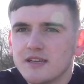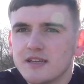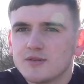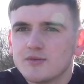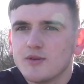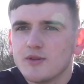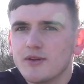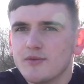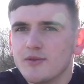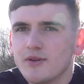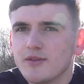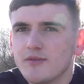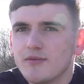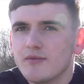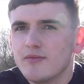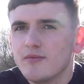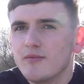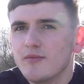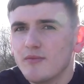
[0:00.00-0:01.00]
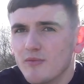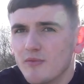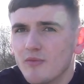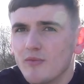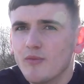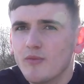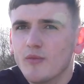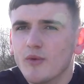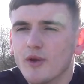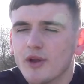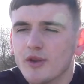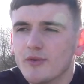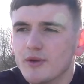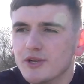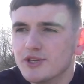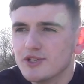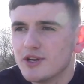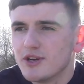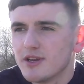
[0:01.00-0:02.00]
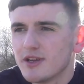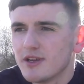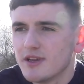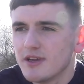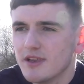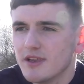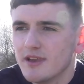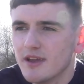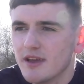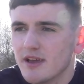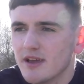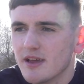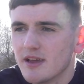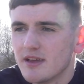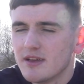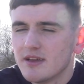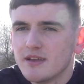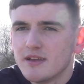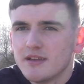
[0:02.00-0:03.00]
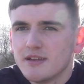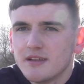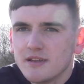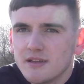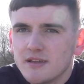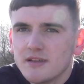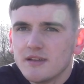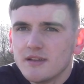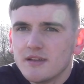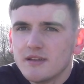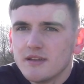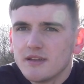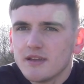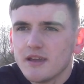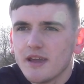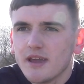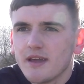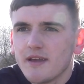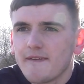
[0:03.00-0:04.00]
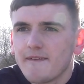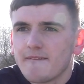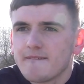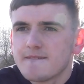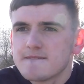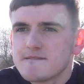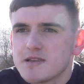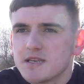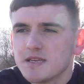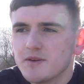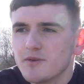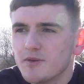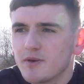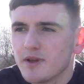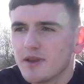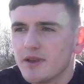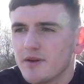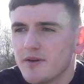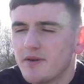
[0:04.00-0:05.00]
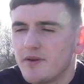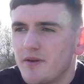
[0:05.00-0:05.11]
it's one that we're going to enjoy and yeah, see what we can do.